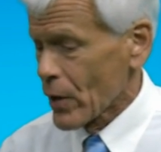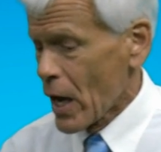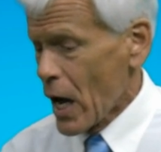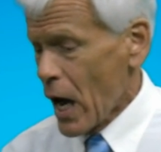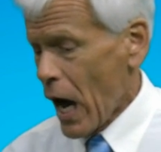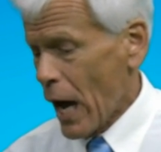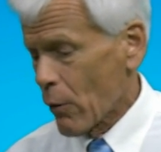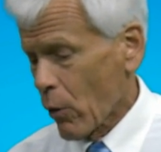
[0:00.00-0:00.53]

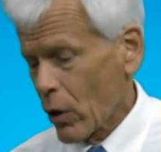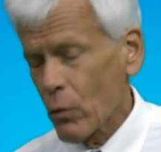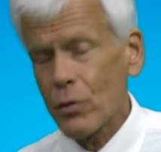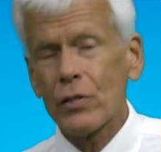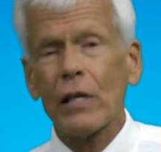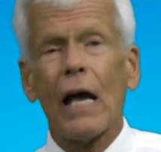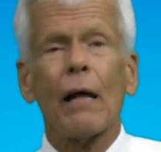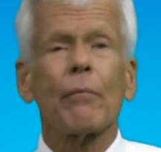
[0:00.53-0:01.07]
I want to
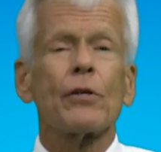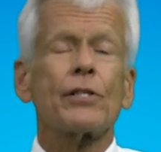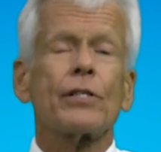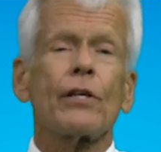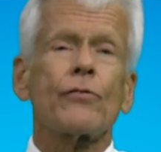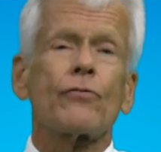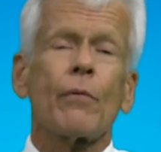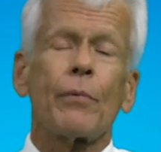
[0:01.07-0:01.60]
establish
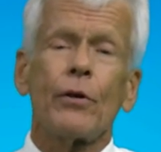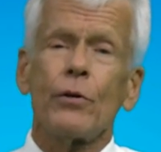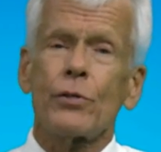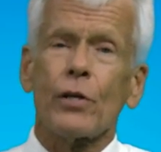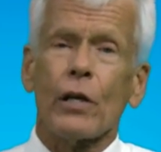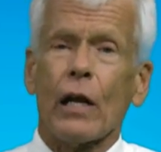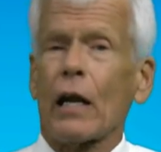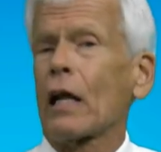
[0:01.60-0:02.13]

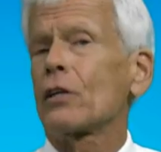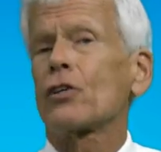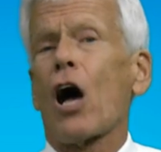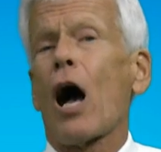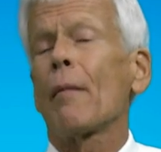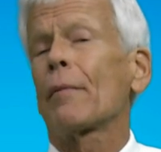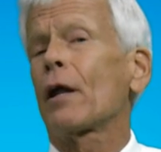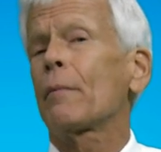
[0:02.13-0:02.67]
distribution and a
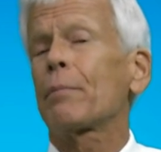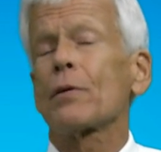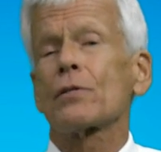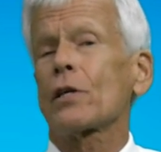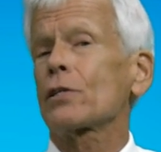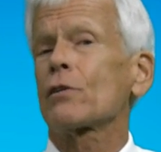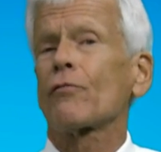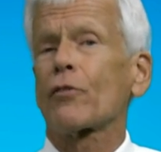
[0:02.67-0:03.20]
dominant
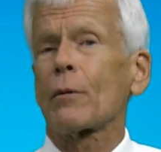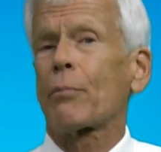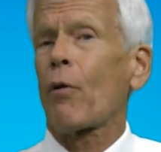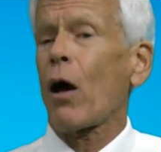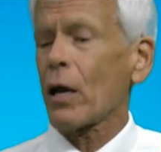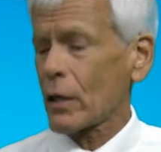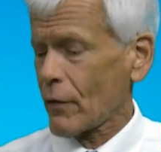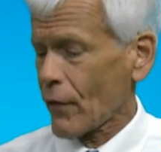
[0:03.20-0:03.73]
position for the
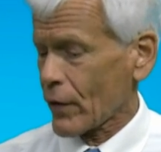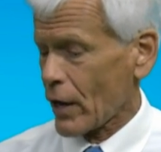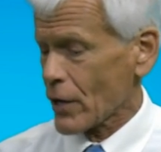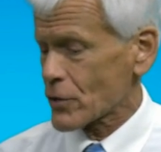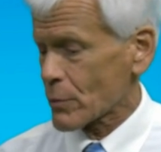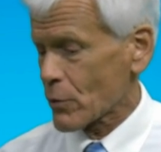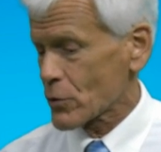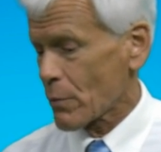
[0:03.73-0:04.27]
product in the
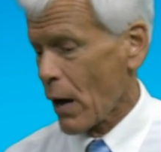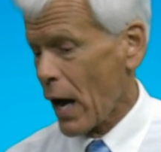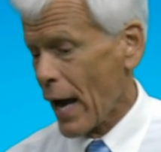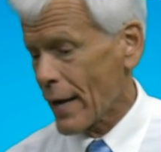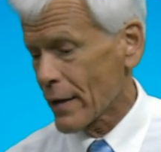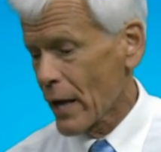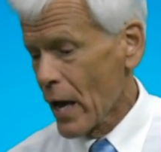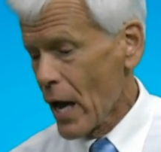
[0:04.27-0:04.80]
customer's
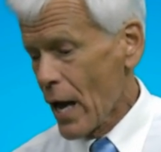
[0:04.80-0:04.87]
mind.